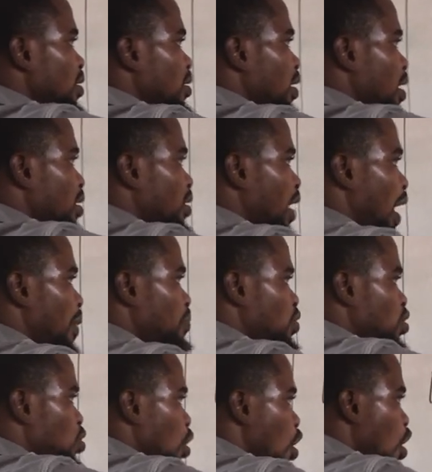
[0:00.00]
10 times.
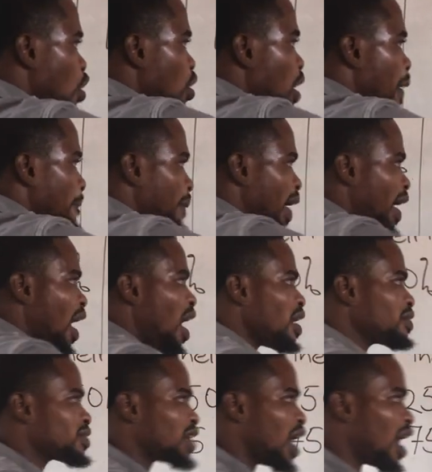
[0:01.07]
So my
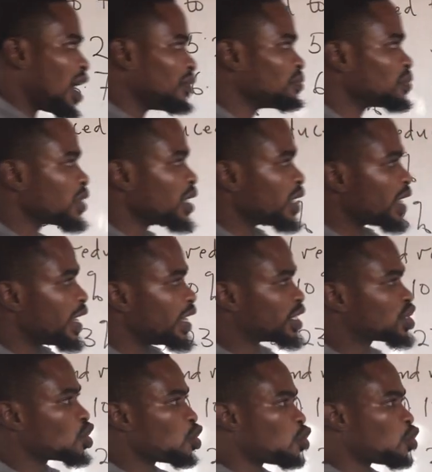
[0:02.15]
answer is